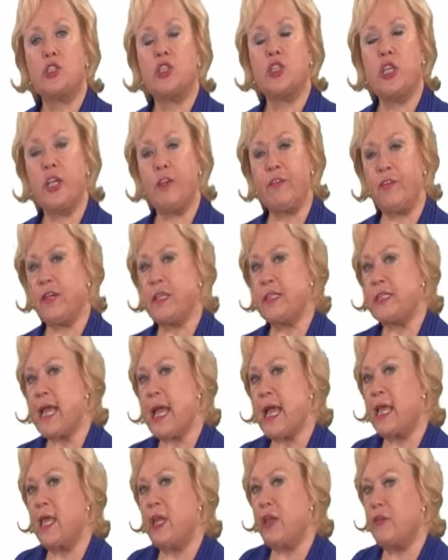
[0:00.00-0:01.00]
Chief
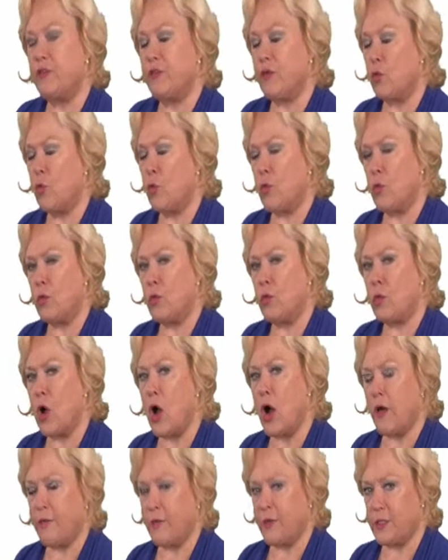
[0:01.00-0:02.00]
Executive
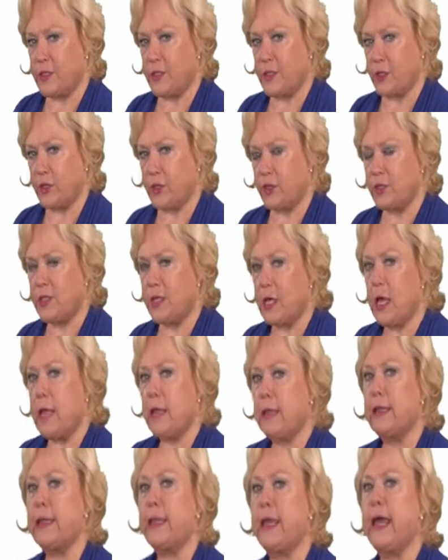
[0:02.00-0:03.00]
Officer's
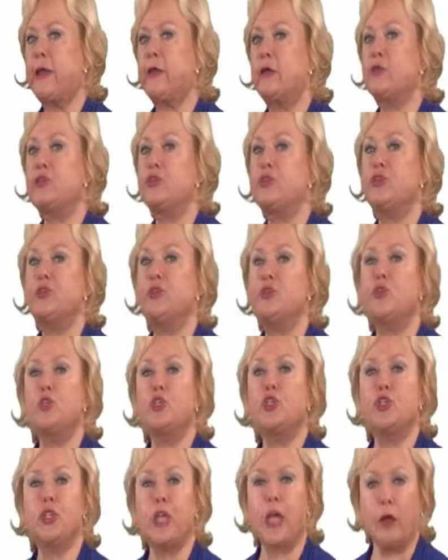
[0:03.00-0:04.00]
letter to
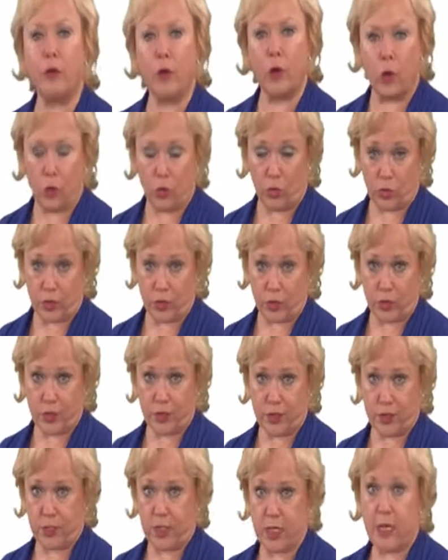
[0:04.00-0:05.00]

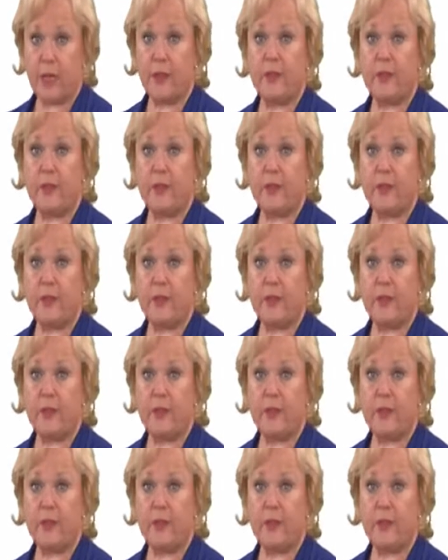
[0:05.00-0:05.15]
shareholders